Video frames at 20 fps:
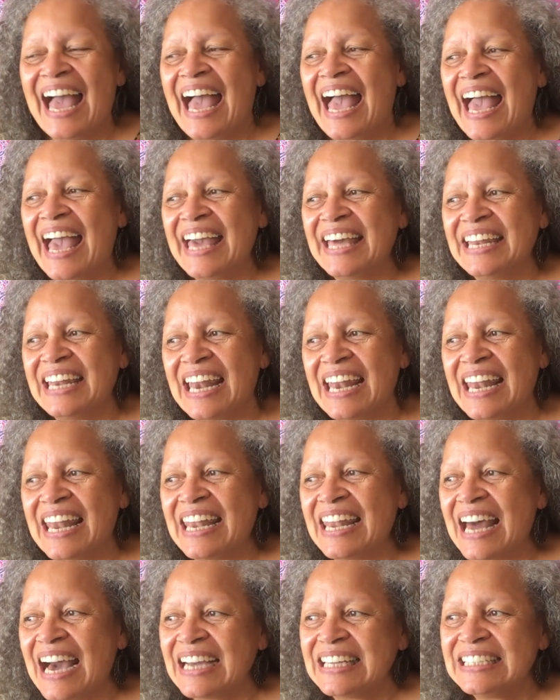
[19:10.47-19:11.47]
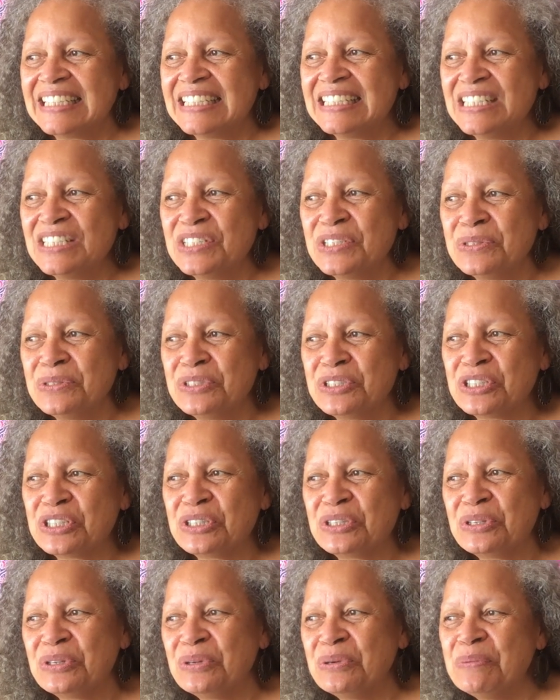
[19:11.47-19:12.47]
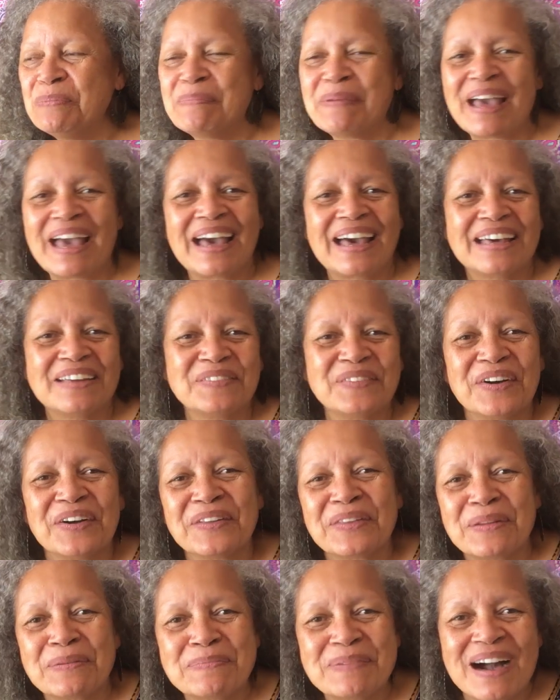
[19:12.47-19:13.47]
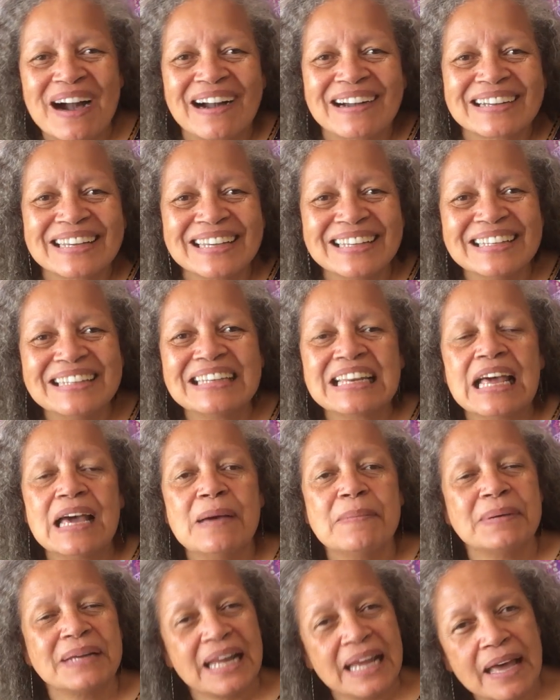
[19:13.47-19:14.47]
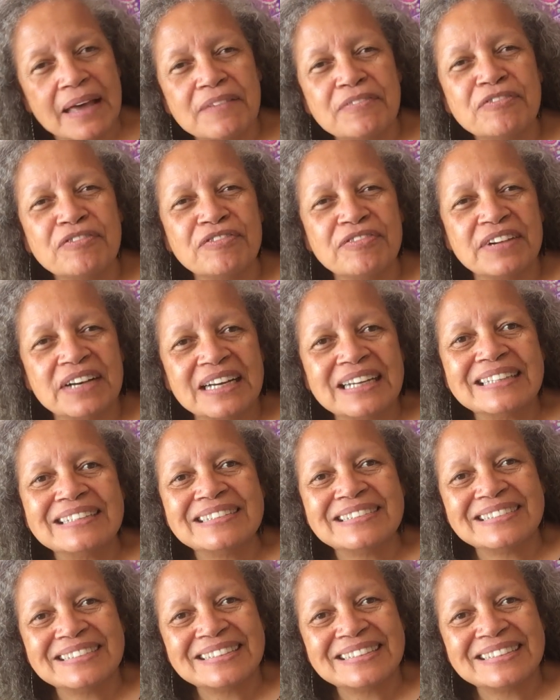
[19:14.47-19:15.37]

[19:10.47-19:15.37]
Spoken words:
And then I didn't do too bad on the pocket, but I had fun.